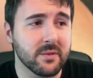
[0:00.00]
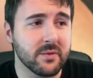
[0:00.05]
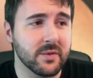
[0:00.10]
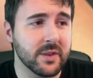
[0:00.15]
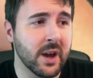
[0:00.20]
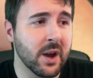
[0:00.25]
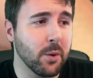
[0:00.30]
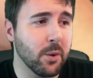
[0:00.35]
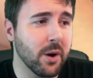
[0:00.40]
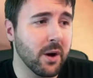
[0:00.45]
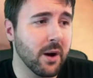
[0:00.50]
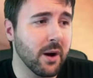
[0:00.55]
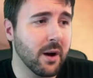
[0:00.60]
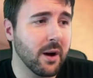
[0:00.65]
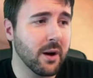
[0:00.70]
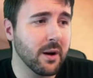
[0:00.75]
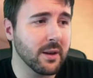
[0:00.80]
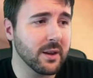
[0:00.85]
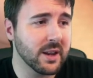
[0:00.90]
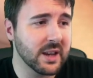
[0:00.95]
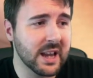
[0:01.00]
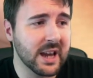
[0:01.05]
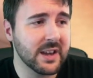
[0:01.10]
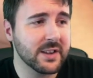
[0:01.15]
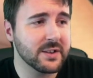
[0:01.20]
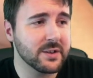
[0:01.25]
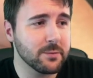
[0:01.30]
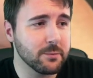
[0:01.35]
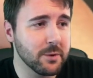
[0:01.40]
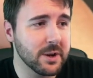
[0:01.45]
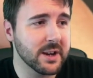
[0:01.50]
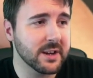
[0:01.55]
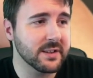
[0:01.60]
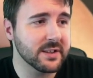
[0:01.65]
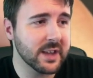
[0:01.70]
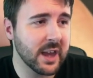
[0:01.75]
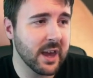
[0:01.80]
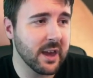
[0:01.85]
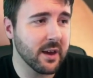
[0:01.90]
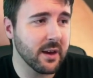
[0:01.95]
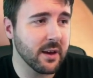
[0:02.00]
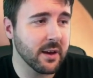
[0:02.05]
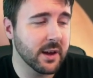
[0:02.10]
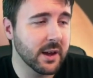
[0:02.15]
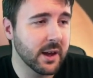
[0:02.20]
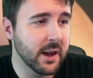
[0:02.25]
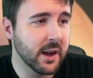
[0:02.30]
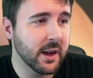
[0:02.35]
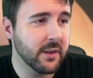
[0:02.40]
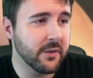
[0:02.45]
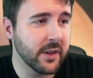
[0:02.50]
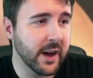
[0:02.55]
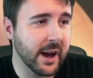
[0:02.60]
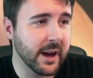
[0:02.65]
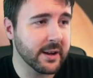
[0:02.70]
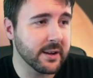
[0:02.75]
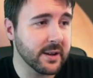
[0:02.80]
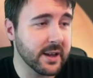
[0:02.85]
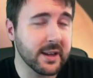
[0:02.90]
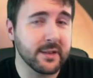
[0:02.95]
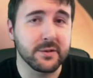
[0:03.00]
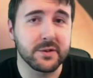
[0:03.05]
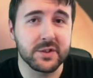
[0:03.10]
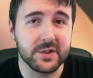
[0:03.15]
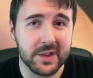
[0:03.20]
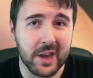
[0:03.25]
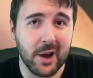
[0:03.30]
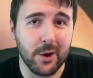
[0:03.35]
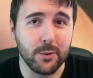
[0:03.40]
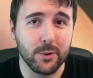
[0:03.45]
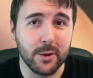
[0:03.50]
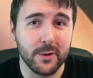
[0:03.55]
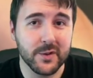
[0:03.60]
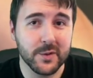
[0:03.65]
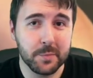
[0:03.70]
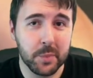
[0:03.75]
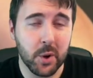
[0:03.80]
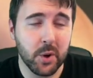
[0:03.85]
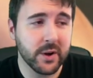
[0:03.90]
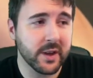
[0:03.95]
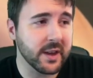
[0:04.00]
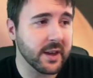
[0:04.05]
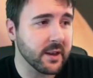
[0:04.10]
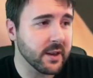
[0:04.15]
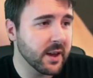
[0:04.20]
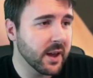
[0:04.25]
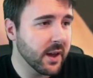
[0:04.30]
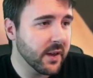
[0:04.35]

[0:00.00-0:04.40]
There are less rings here than in Sauron's pocket.